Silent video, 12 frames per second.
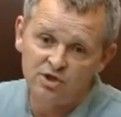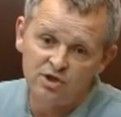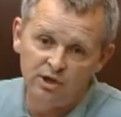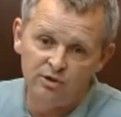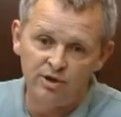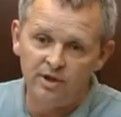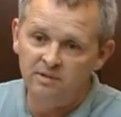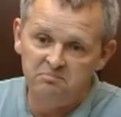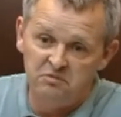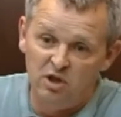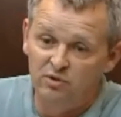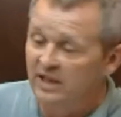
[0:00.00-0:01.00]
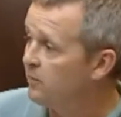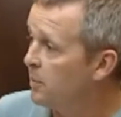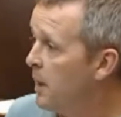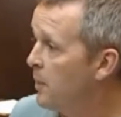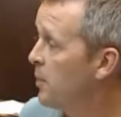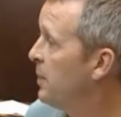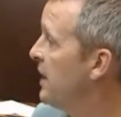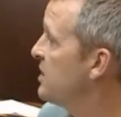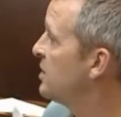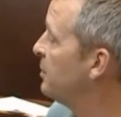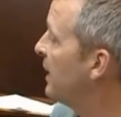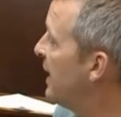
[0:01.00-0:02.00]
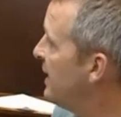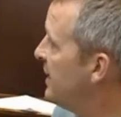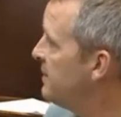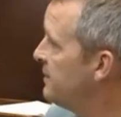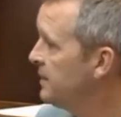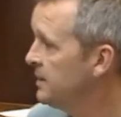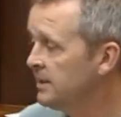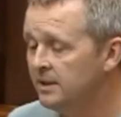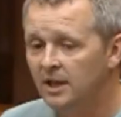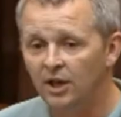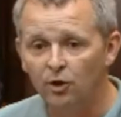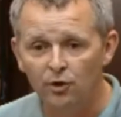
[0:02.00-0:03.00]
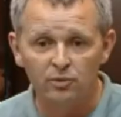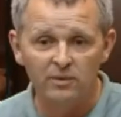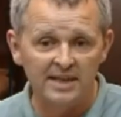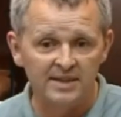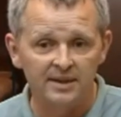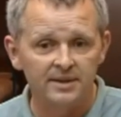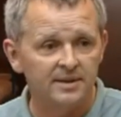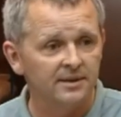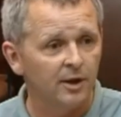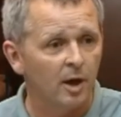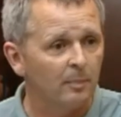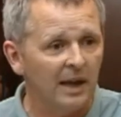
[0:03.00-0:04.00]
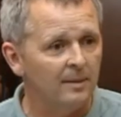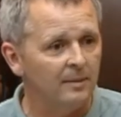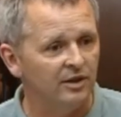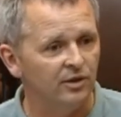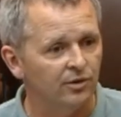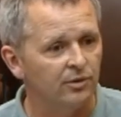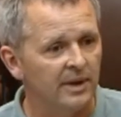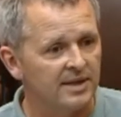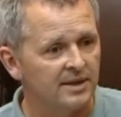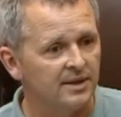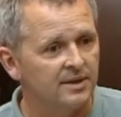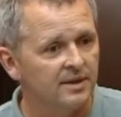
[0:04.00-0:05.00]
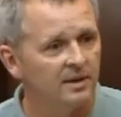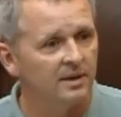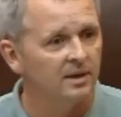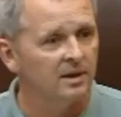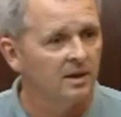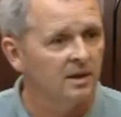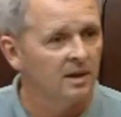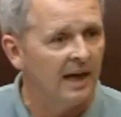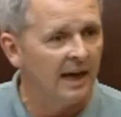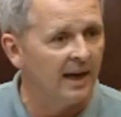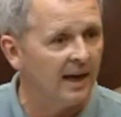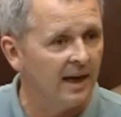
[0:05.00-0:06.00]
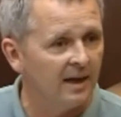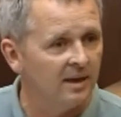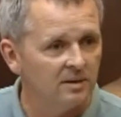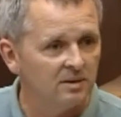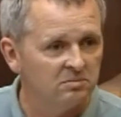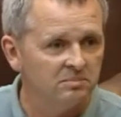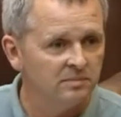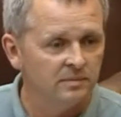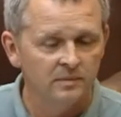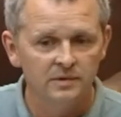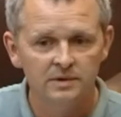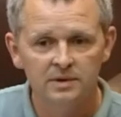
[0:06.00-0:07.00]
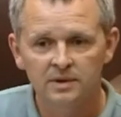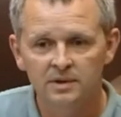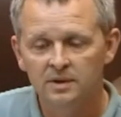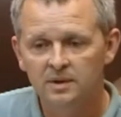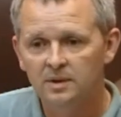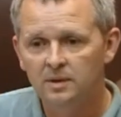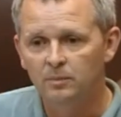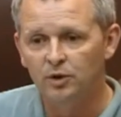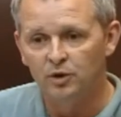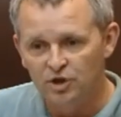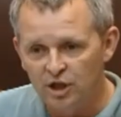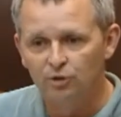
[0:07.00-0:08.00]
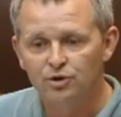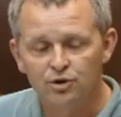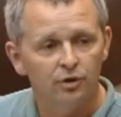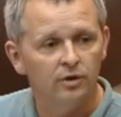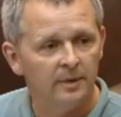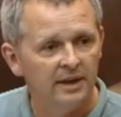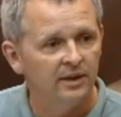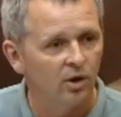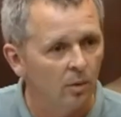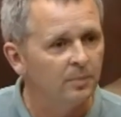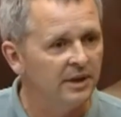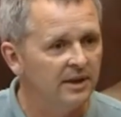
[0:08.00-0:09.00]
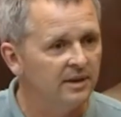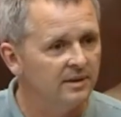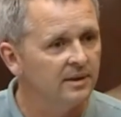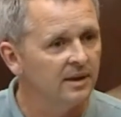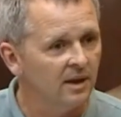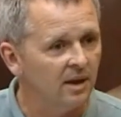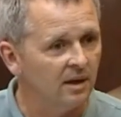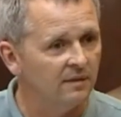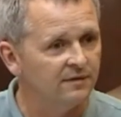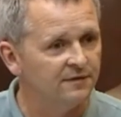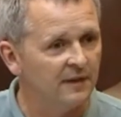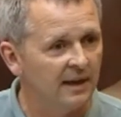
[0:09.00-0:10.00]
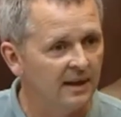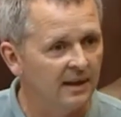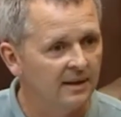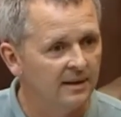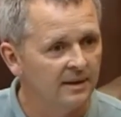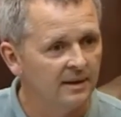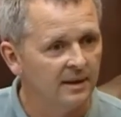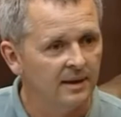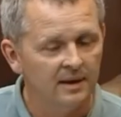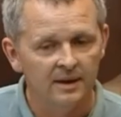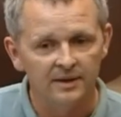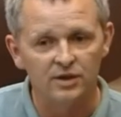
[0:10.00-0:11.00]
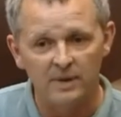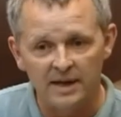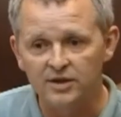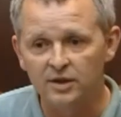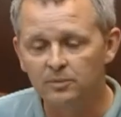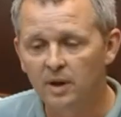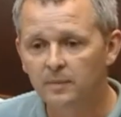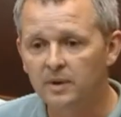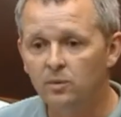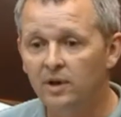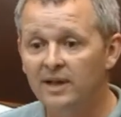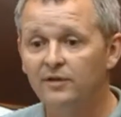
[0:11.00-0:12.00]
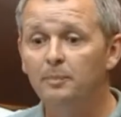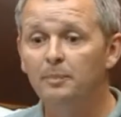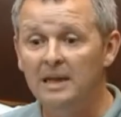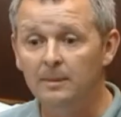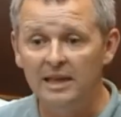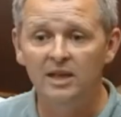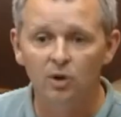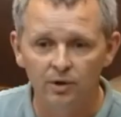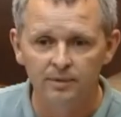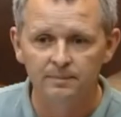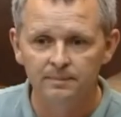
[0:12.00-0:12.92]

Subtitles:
children don't have a proper place to play, another resident, and they're not blaming the other resident, but those children shouldn't have been in the company of this resident, probably, were given a BB gun.